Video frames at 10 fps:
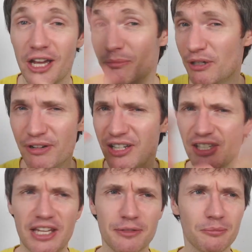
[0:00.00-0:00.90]
And Rick
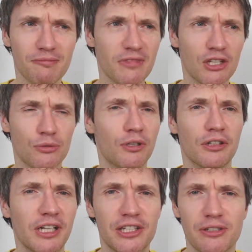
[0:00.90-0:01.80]
said, so
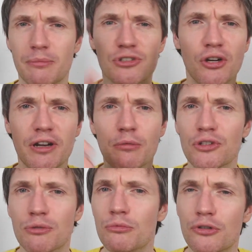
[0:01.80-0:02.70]
along the lines, I'm sorry it
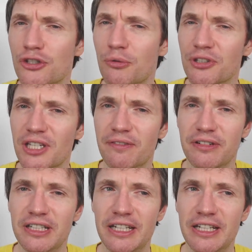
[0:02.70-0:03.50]
wasn't much or whatever.